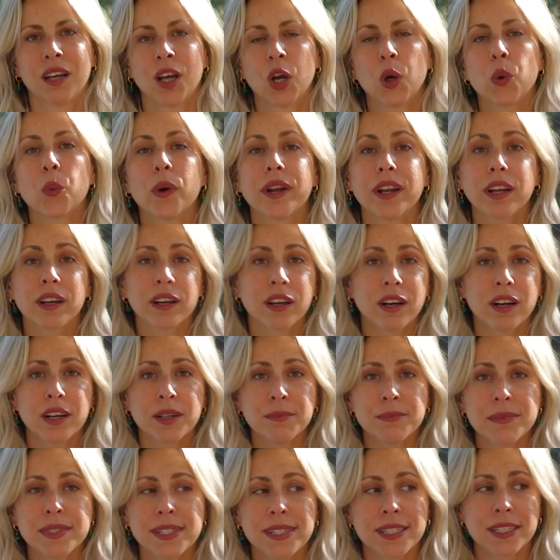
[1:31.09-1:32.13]
When it
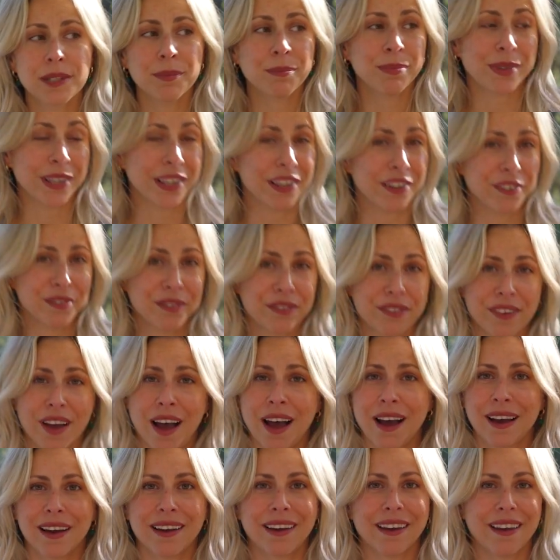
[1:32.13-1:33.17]
comes to beef,
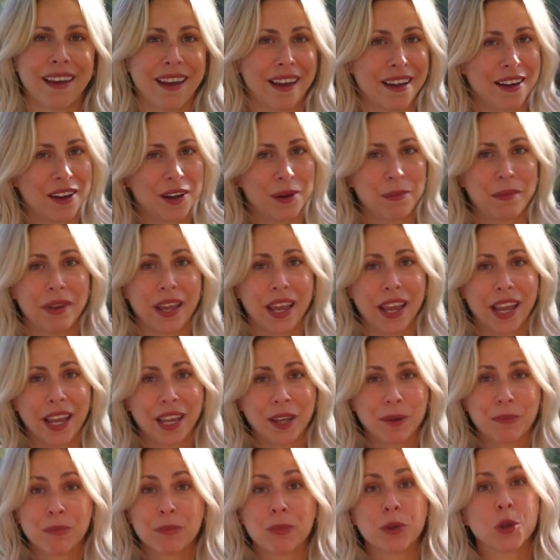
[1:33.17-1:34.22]
I am
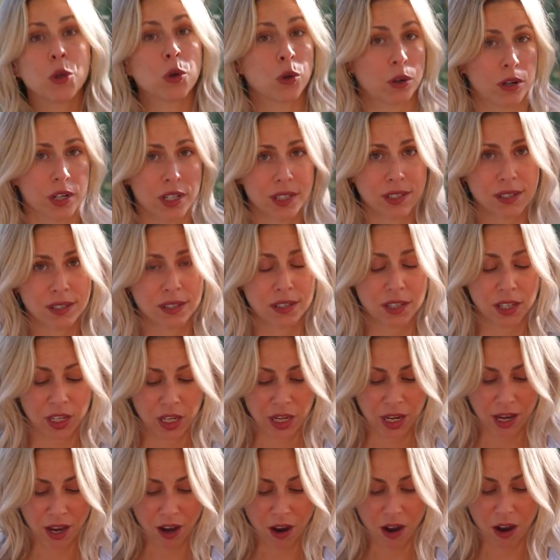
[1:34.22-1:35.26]
a purist.
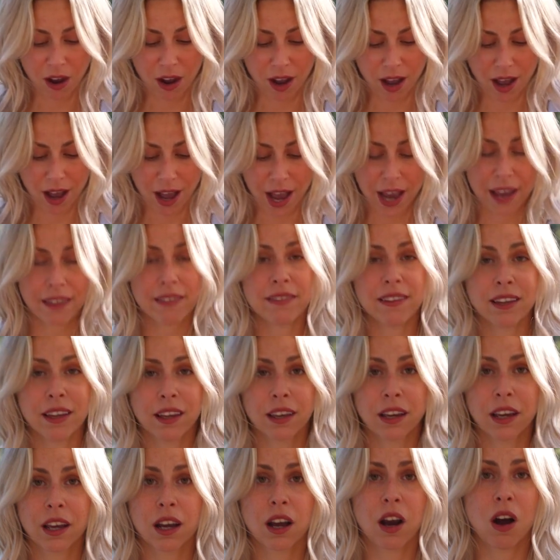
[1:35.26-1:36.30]
I
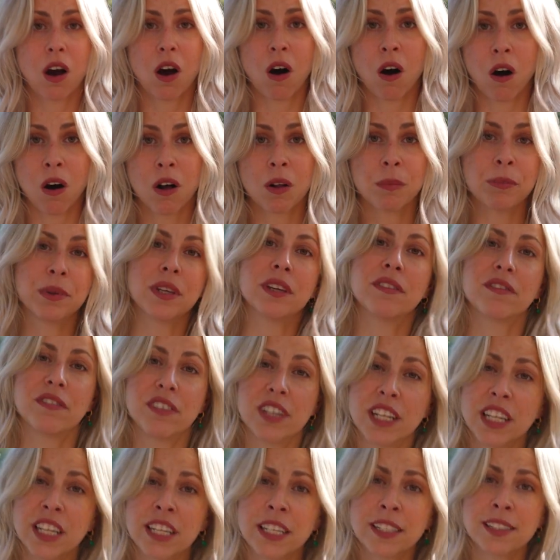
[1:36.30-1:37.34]
think all beef
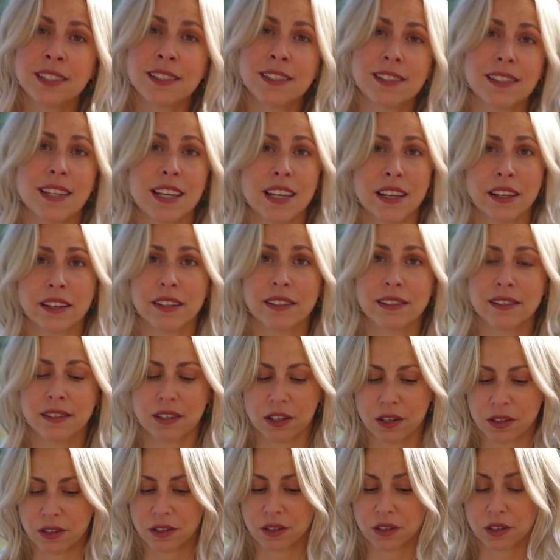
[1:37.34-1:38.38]
needs is
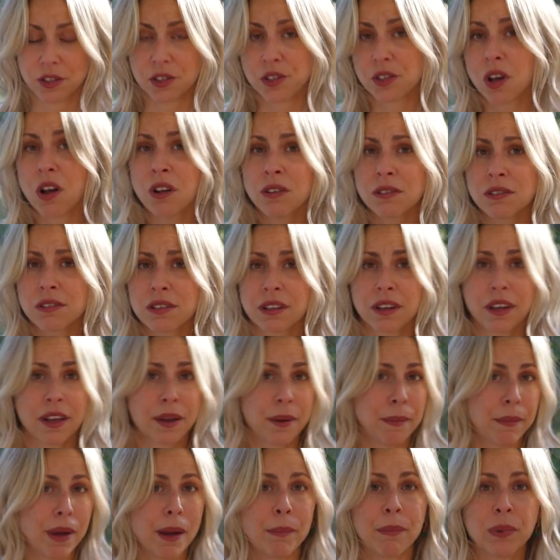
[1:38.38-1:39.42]
salt,
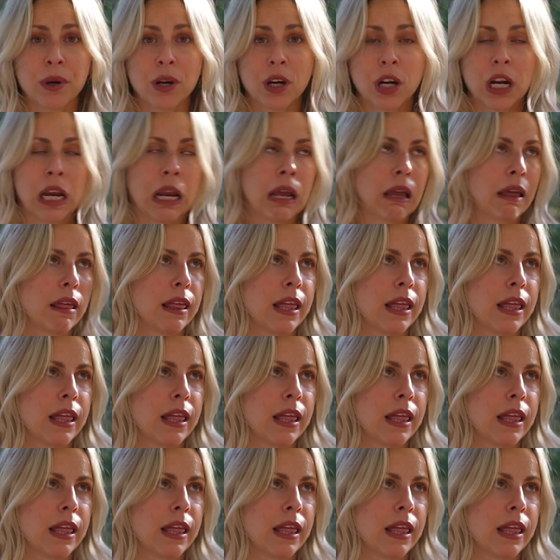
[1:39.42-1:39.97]
pepper,